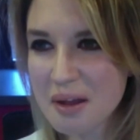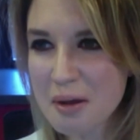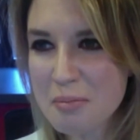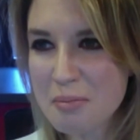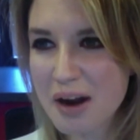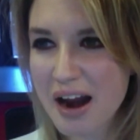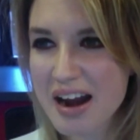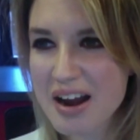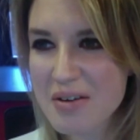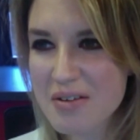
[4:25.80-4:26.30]

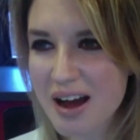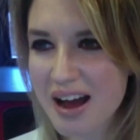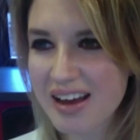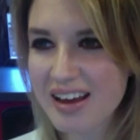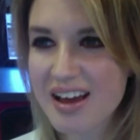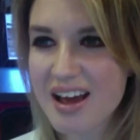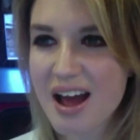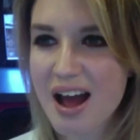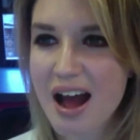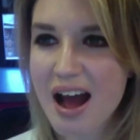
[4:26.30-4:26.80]
But
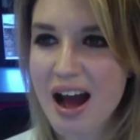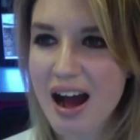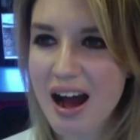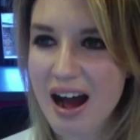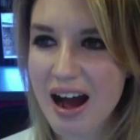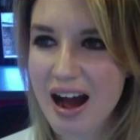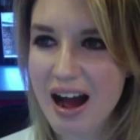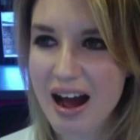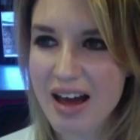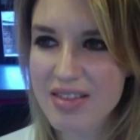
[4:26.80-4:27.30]
anyway,
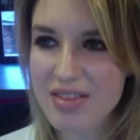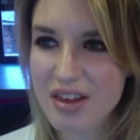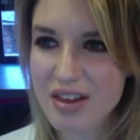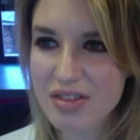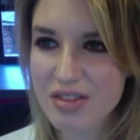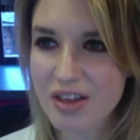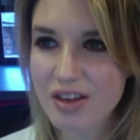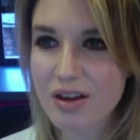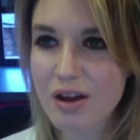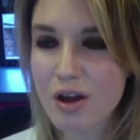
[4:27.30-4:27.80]
I
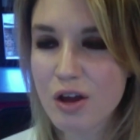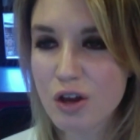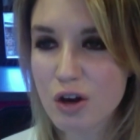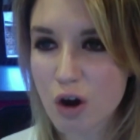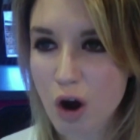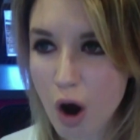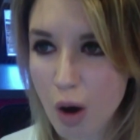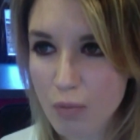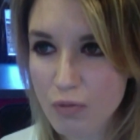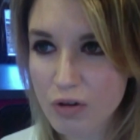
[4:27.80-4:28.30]
think that,
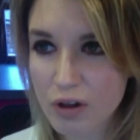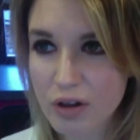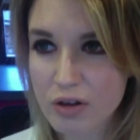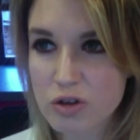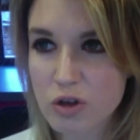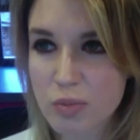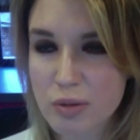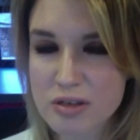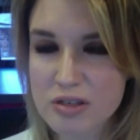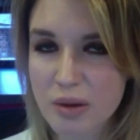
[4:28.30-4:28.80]
hopefully
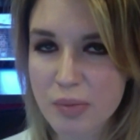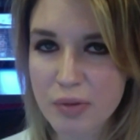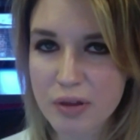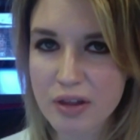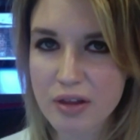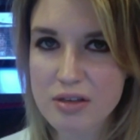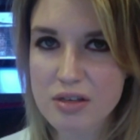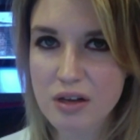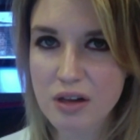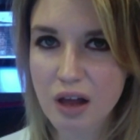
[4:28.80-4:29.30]
this will be something
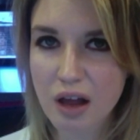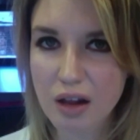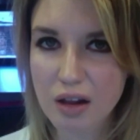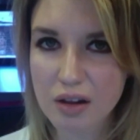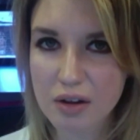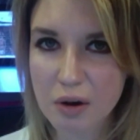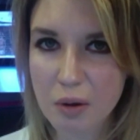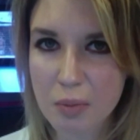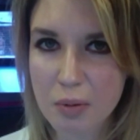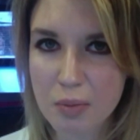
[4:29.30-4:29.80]
that's a
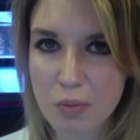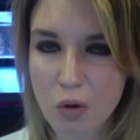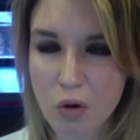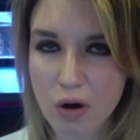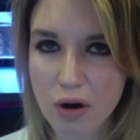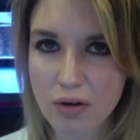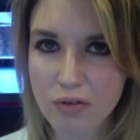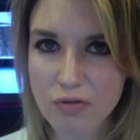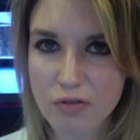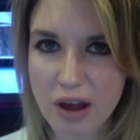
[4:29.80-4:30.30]
little bit
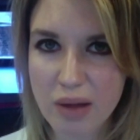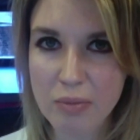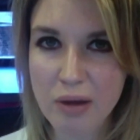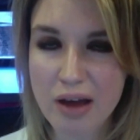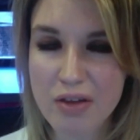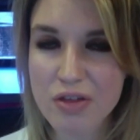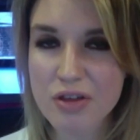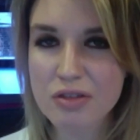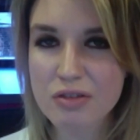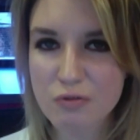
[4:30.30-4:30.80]
more
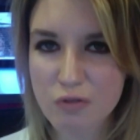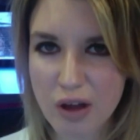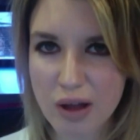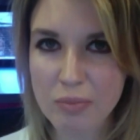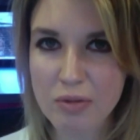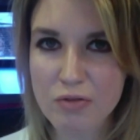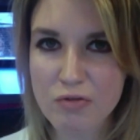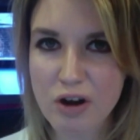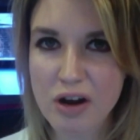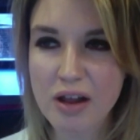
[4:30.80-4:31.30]

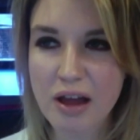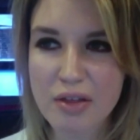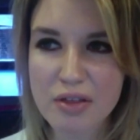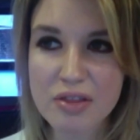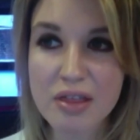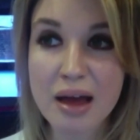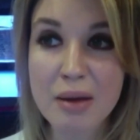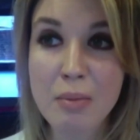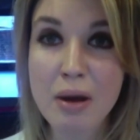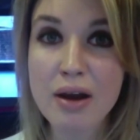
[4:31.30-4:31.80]
family friendly. I
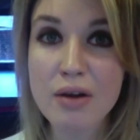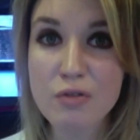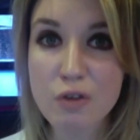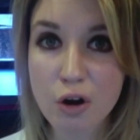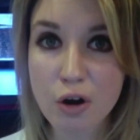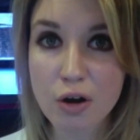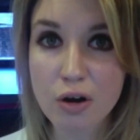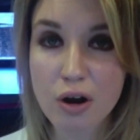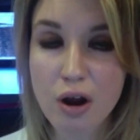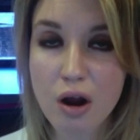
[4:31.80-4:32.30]
think that might have
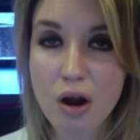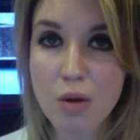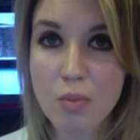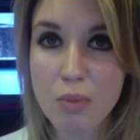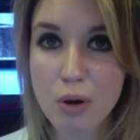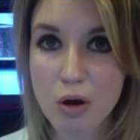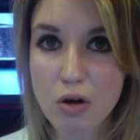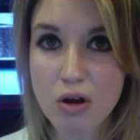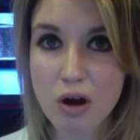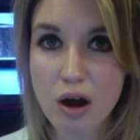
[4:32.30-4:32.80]
hurt
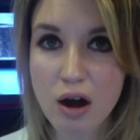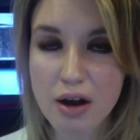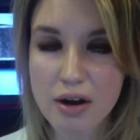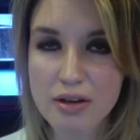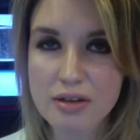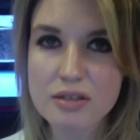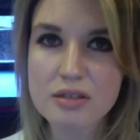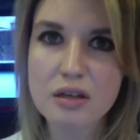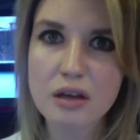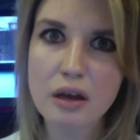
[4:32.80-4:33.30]

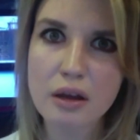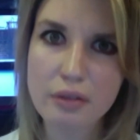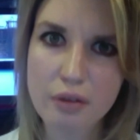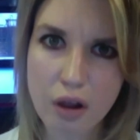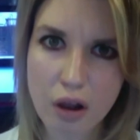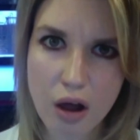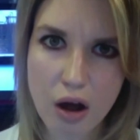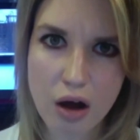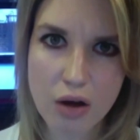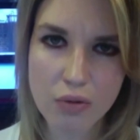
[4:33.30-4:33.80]
Pocahontas in
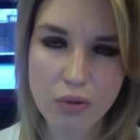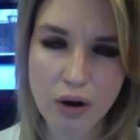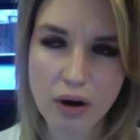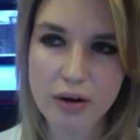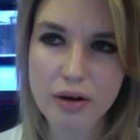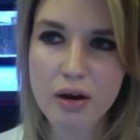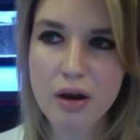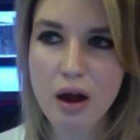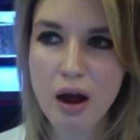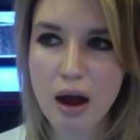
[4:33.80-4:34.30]
the long run.
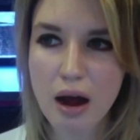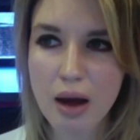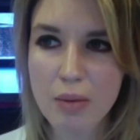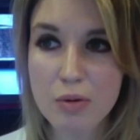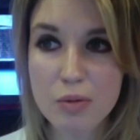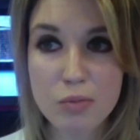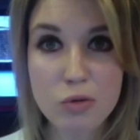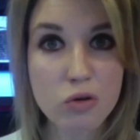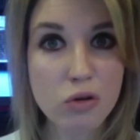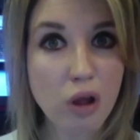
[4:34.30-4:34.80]

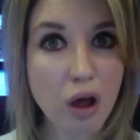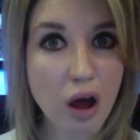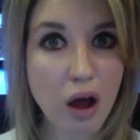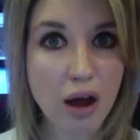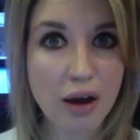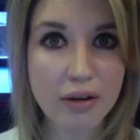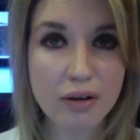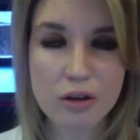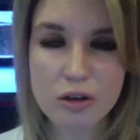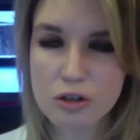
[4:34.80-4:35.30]
But
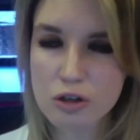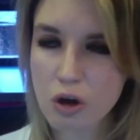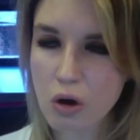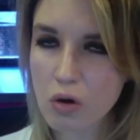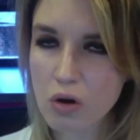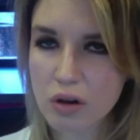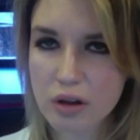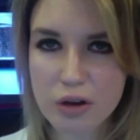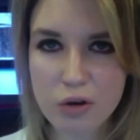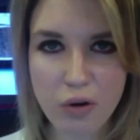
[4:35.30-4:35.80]
Mulan,
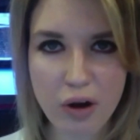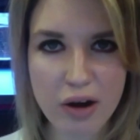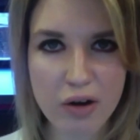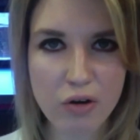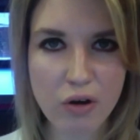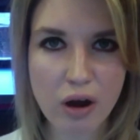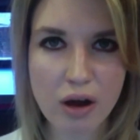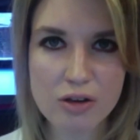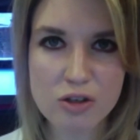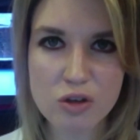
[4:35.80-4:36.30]
totally great
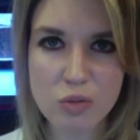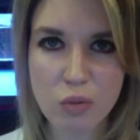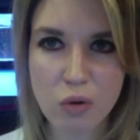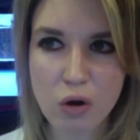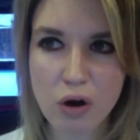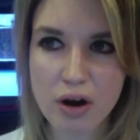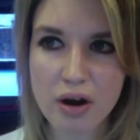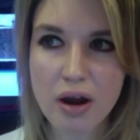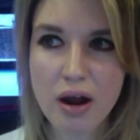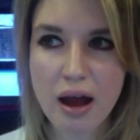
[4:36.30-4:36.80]
across the
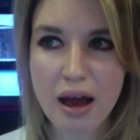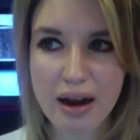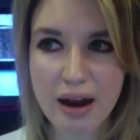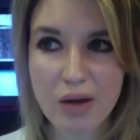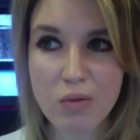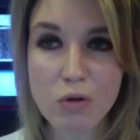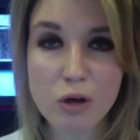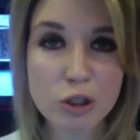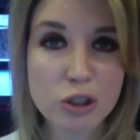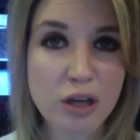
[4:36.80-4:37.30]
board, and
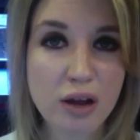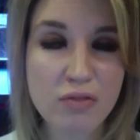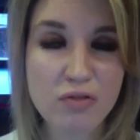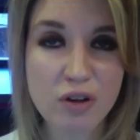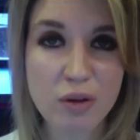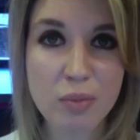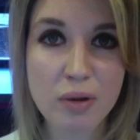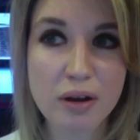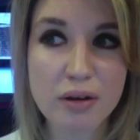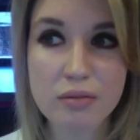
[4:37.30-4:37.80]
I wish that
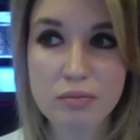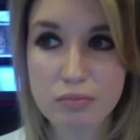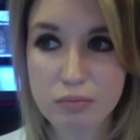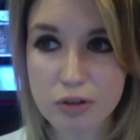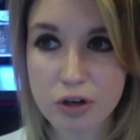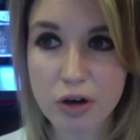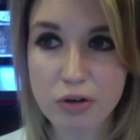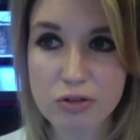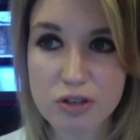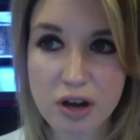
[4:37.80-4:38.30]
film had,
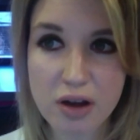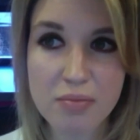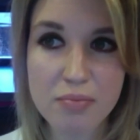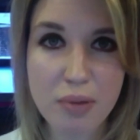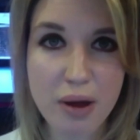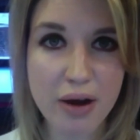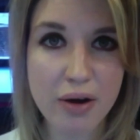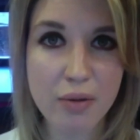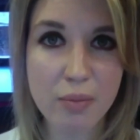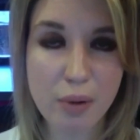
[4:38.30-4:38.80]
done
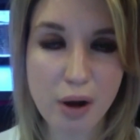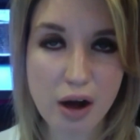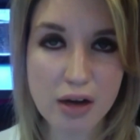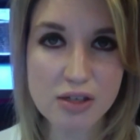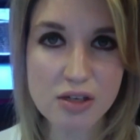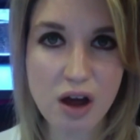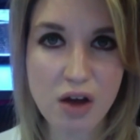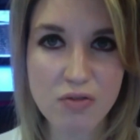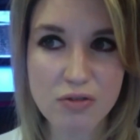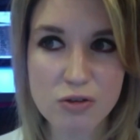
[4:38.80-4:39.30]
better
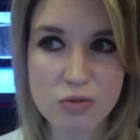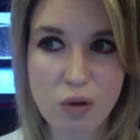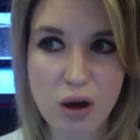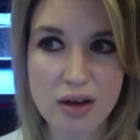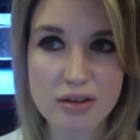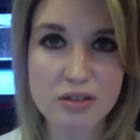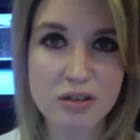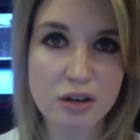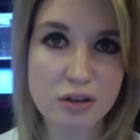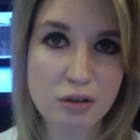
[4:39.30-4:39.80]
box office
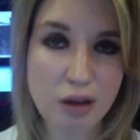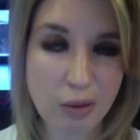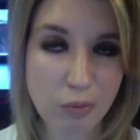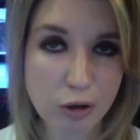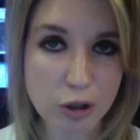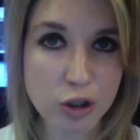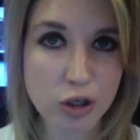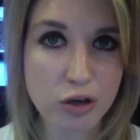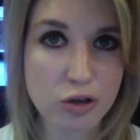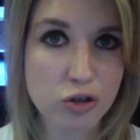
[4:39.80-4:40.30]
wise, and I
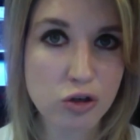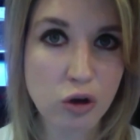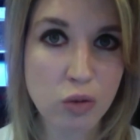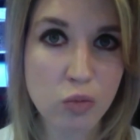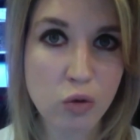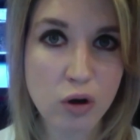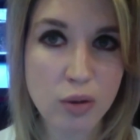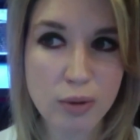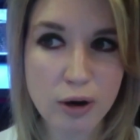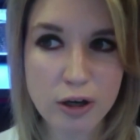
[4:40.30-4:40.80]
wish it had
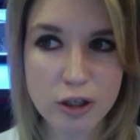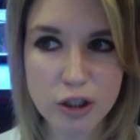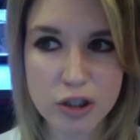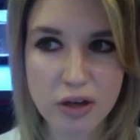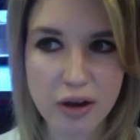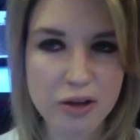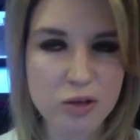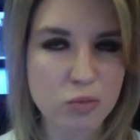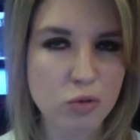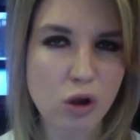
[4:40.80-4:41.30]
sold more
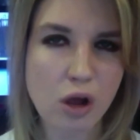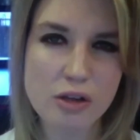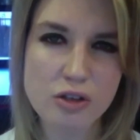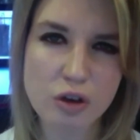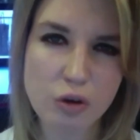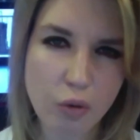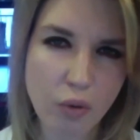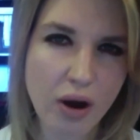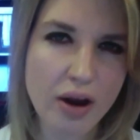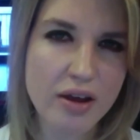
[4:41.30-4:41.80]
merchandise.
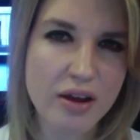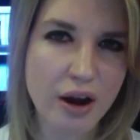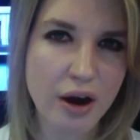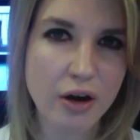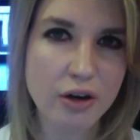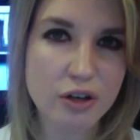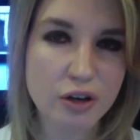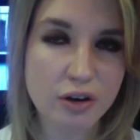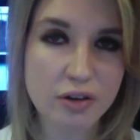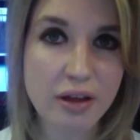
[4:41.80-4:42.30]
Mulan's a great
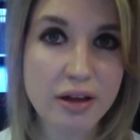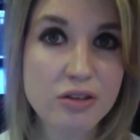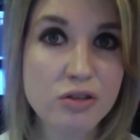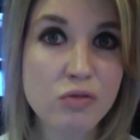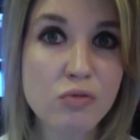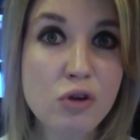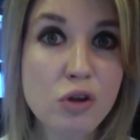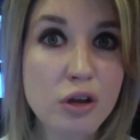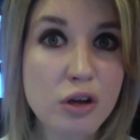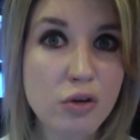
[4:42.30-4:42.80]
character, and that's
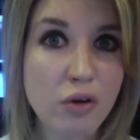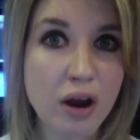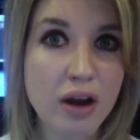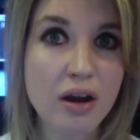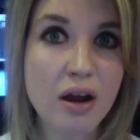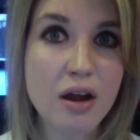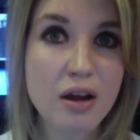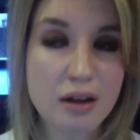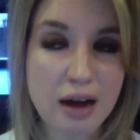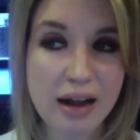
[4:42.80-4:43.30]
a really
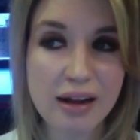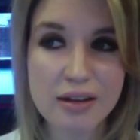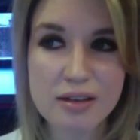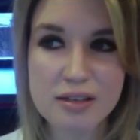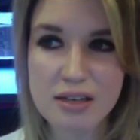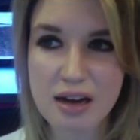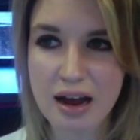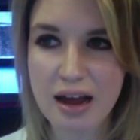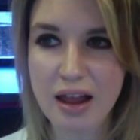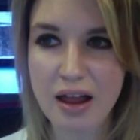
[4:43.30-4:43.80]
great, highly
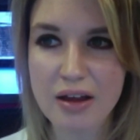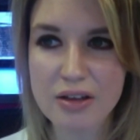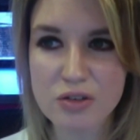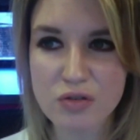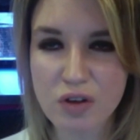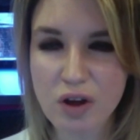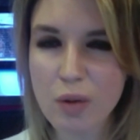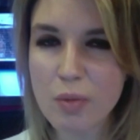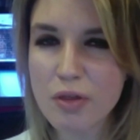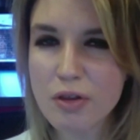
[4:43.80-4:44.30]
stylized
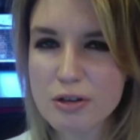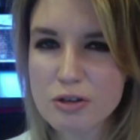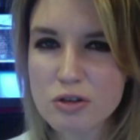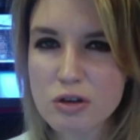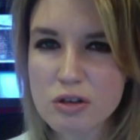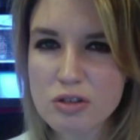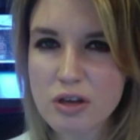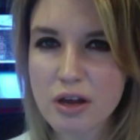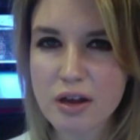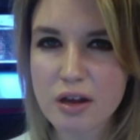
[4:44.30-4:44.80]
film. And this
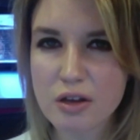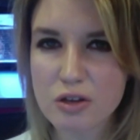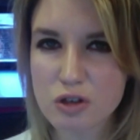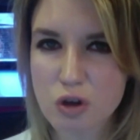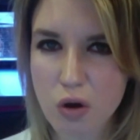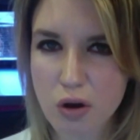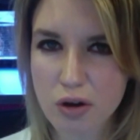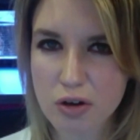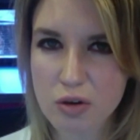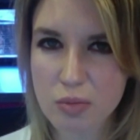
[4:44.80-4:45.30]
looks like it's
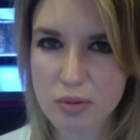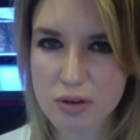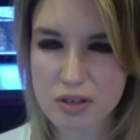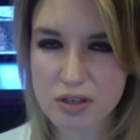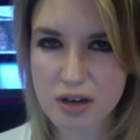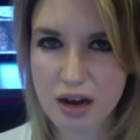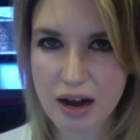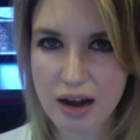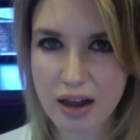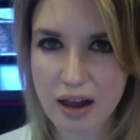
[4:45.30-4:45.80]
going to be
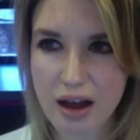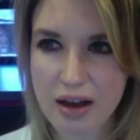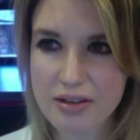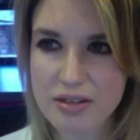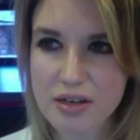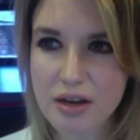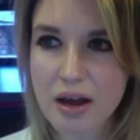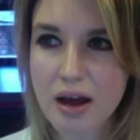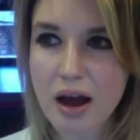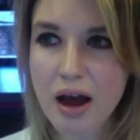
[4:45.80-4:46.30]

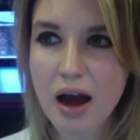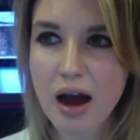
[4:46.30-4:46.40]
stylized.